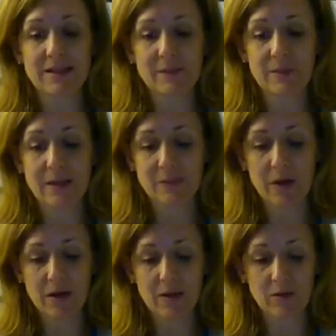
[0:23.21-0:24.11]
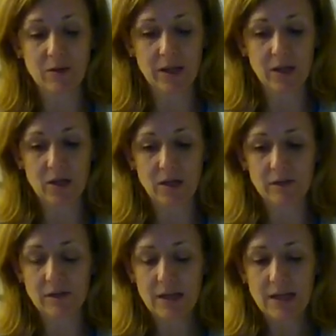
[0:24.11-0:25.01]
That's, that's part of the learning
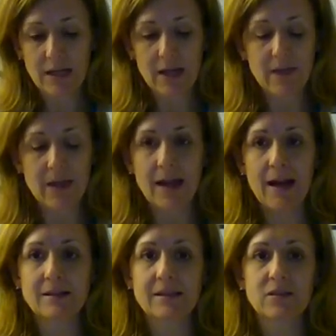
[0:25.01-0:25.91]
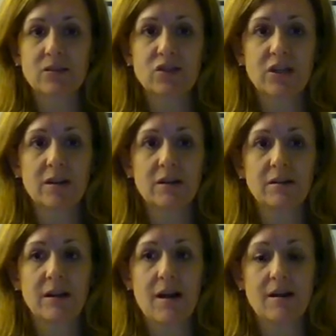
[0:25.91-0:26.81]
curve. And then Allison
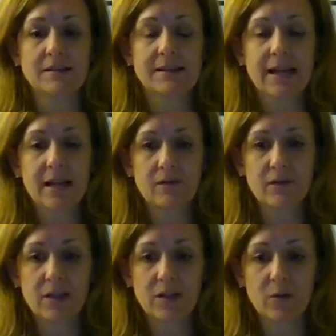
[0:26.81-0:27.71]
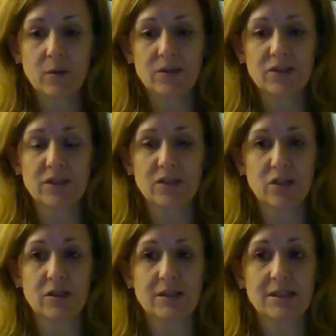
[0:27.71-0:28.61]
shared a second video where she
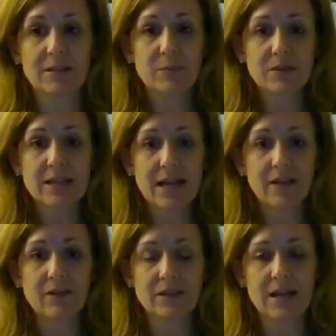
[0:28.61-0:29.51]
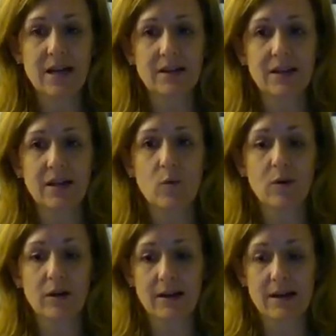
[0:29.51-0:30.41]
took a deeper dive into how to get
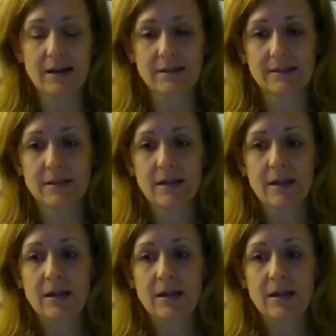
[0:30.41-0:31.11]
organized.